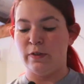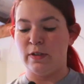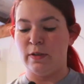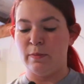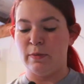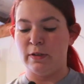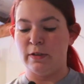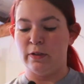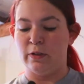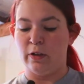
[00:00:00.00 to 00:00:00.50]
it's a
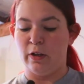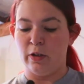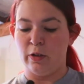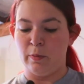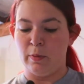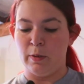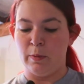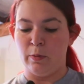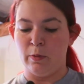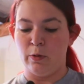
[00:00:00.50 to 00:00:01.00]
big deal to other
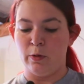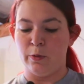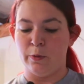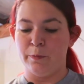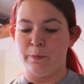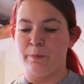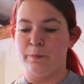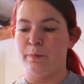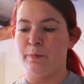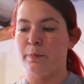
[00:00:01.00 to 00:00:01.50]
people,
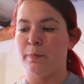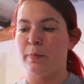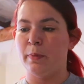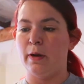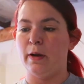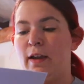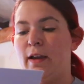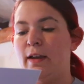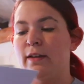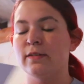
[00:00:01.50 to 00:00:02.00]

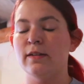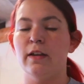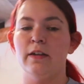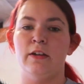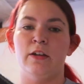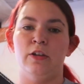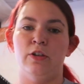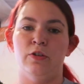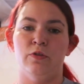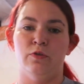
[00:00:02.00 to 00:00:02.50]
but it's not
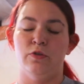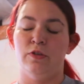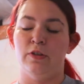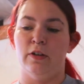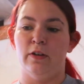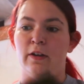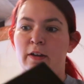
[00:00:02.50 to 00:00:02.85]
like a huge deal.